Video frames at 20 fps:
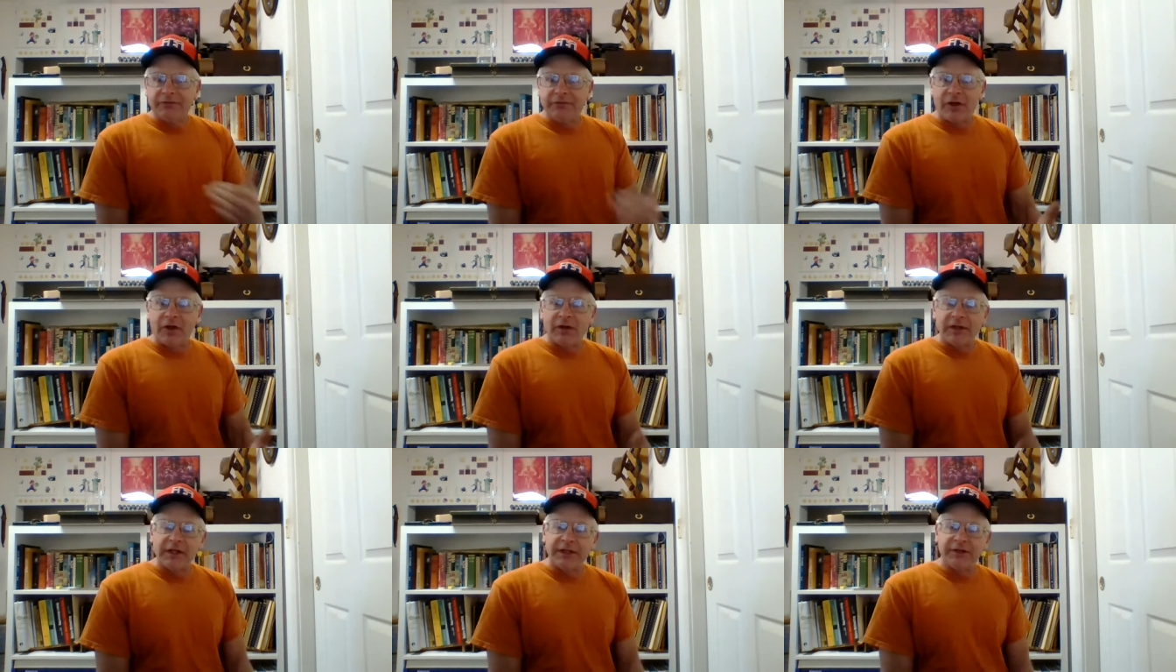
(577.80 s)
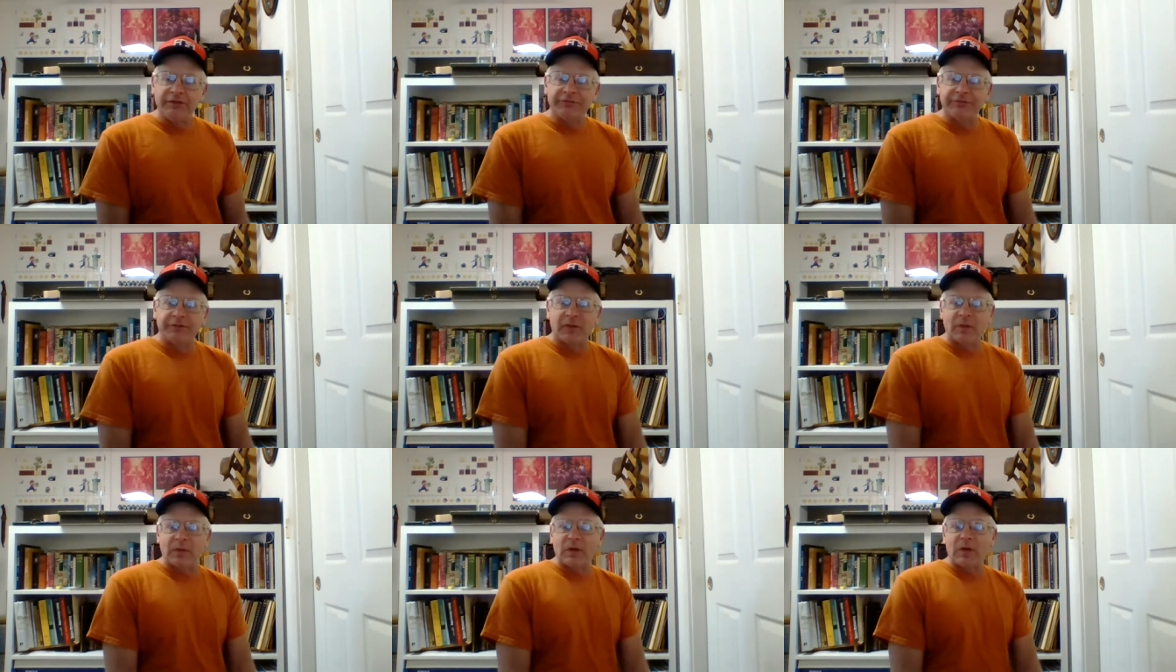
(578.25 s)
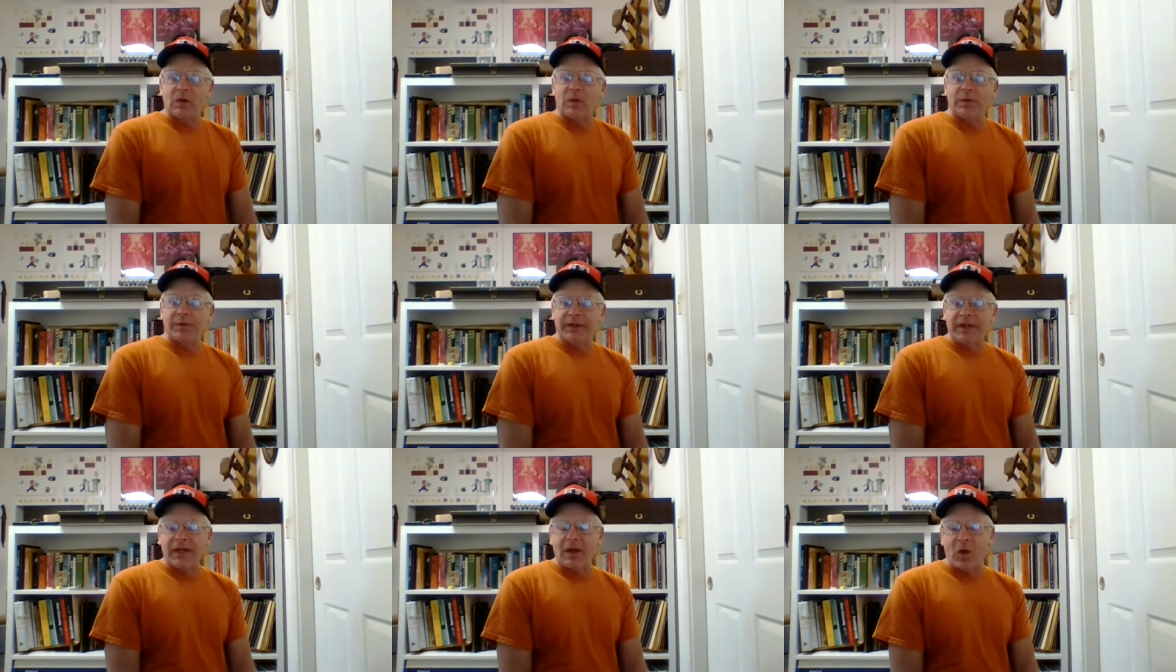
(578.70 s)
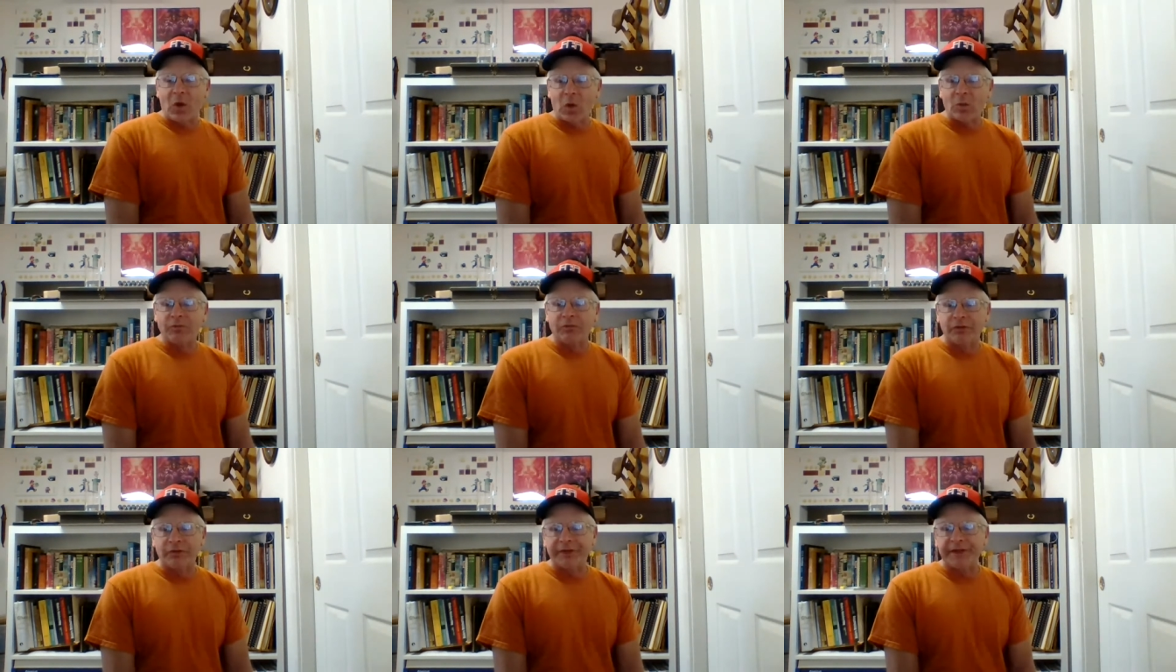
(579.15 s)
fall honey flow going,
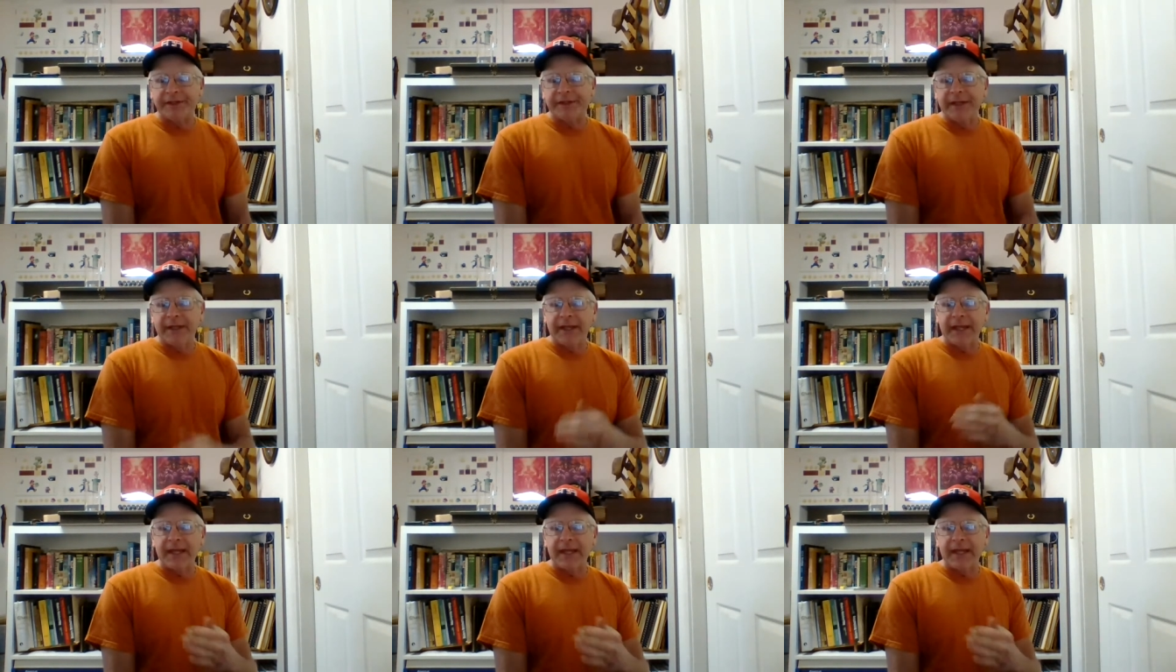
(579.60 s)
hopefully.